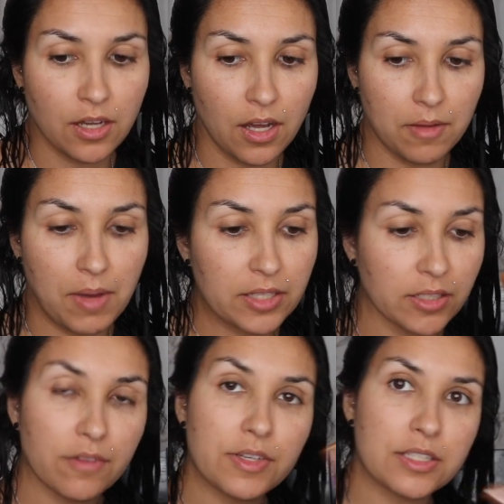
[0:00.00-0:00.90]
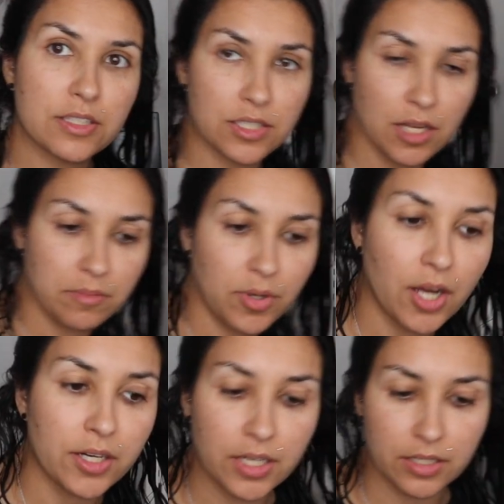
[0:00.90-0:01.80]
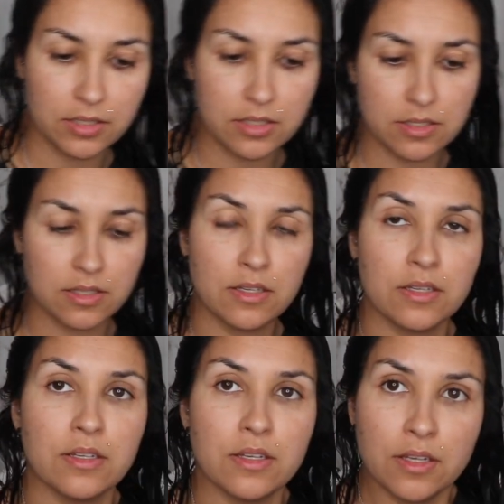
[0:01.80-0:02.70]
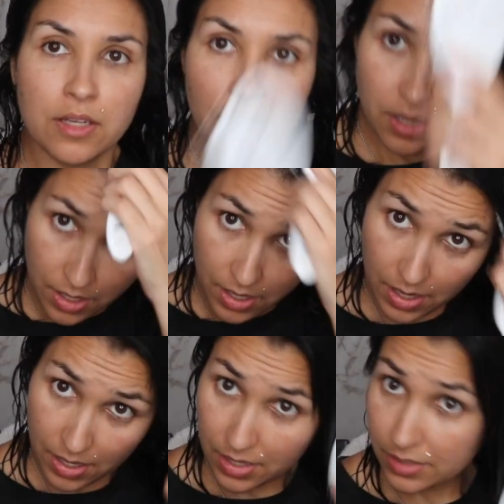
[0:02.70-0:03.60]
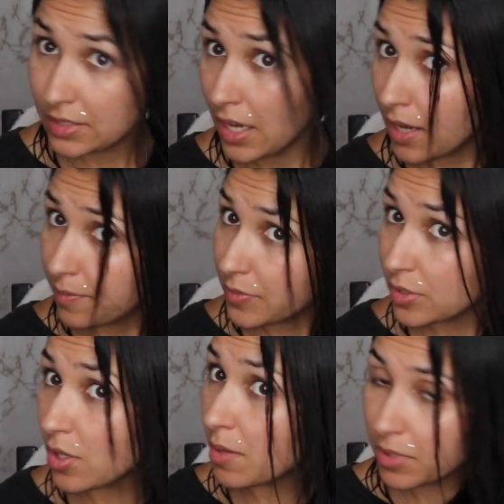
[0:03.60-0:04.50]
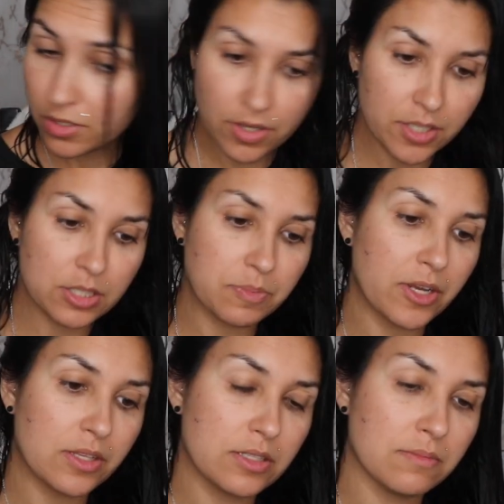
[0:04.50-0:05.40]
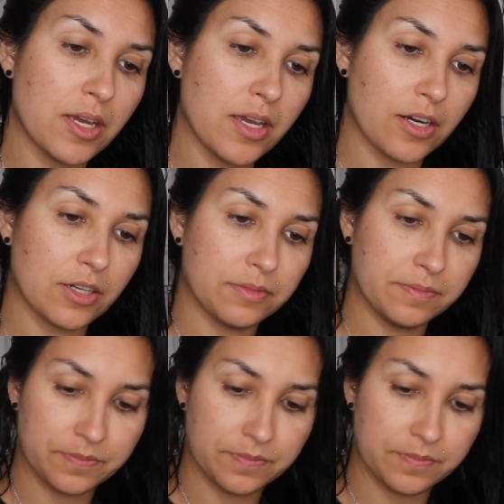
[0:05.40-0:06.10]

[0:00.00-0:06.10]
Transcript: I love It's a 10 products. And yeah, so I'm going to go ahead and spray this in my hair.